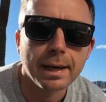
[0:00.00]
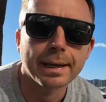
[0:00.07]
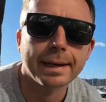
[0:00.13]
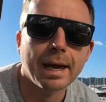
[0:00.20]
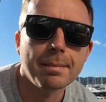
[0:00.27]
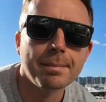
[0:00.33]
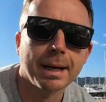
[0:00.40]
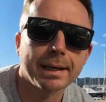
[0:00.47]

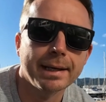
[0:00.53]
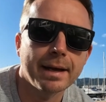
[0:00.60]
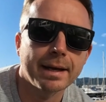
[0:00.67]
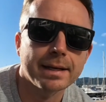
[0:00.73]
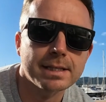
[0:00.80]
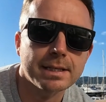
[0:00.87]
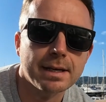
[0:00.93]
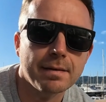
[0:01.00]
it came back
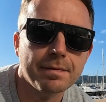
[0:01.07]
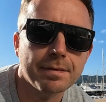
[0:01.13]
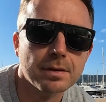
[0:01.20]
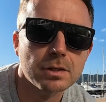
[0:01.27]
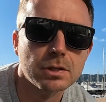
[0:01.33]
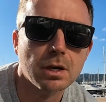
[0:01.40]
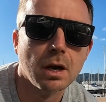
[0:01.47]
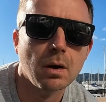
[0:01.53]
negative,
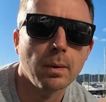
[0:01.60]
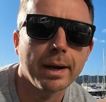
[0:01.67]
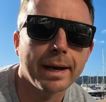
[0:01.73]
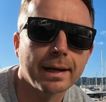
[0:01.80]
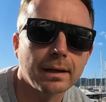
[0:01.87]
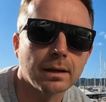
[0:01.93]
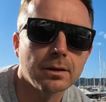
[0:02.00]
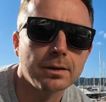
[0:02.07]
so
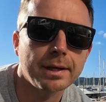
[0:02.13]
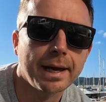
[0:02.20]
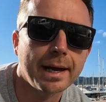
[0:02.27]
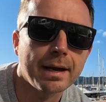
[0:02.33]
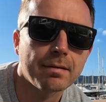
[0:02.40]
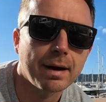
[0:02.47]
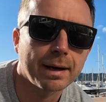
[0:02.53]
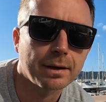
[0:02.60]
England,
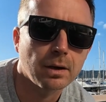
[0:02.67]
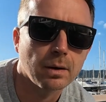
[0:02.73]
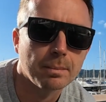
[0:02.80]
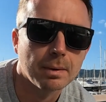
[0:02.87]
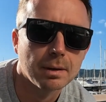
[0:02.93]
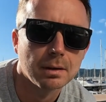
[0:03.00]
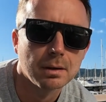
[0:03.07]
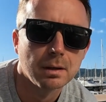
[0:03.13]
here I
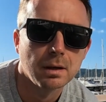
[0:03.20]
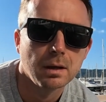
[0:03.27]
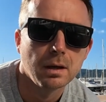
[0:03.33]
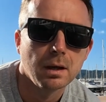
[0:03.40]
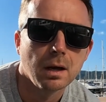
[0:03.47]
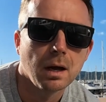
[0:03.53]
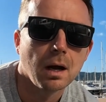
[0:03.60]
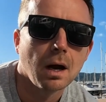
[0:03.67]
come.
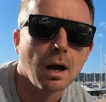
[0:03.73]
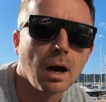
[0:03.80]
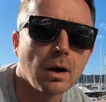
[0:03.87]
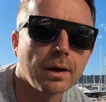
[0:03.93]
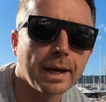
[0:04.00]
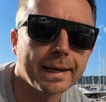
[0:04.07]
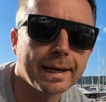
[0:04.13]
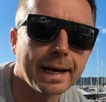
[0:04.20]

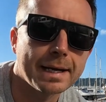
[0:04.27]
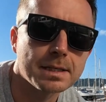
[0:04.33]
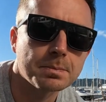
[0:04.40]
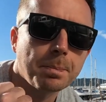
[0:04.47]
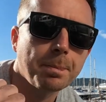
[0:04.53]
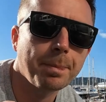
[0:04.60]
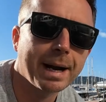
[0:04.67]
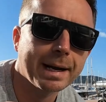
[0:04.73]
Okay guys,
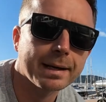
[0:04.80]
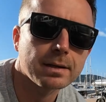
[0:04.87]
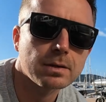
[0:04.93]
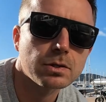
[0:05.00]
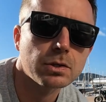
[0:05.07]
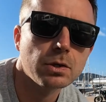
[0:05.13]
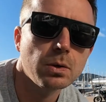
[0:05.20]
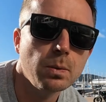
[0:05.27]
back
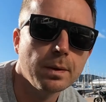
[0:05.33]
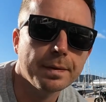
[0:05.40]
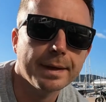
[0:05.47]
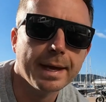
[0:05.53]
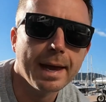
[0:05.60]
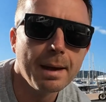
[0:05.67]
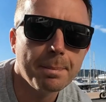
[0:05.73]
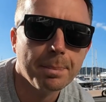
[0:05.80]
to
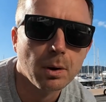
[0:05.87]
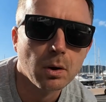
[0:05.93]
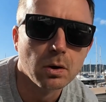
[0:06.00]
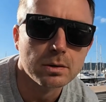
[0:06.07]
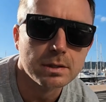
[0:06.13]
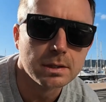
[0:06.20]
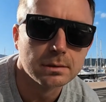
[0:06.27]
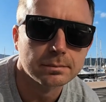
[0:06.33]
the
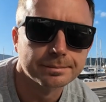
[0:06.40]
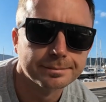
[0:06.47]
airport.